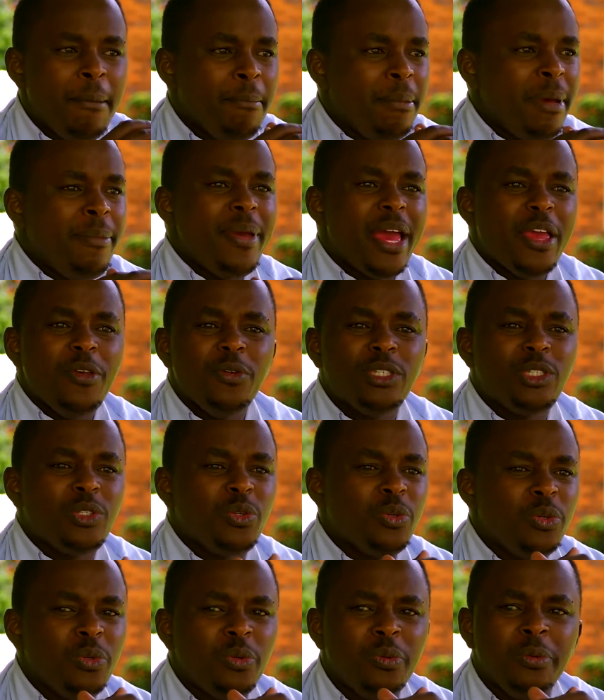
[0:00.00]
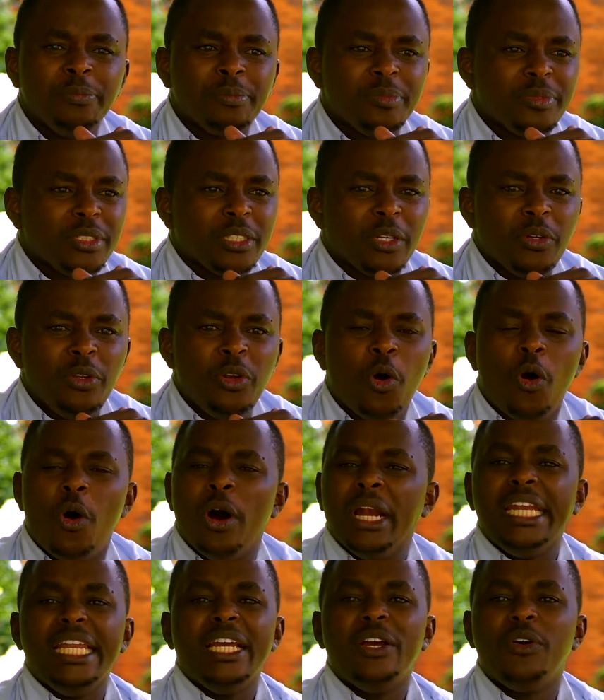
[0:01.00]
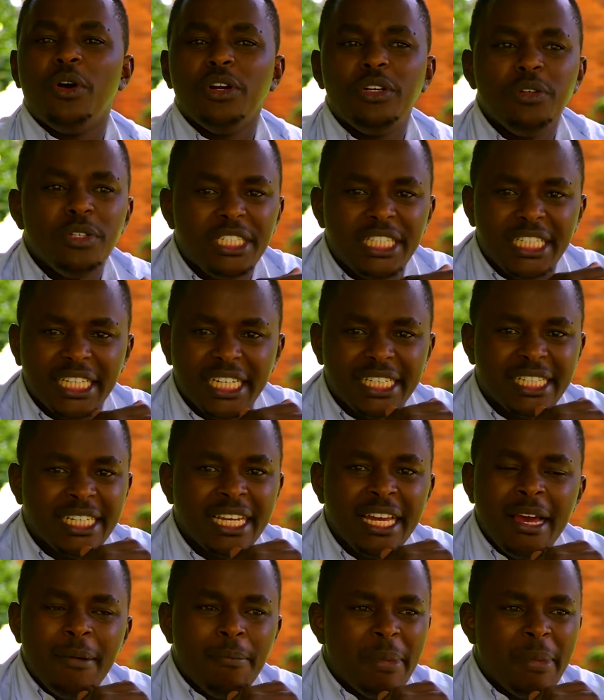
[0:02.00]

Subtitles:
Maybe I used to, you know, only go to church,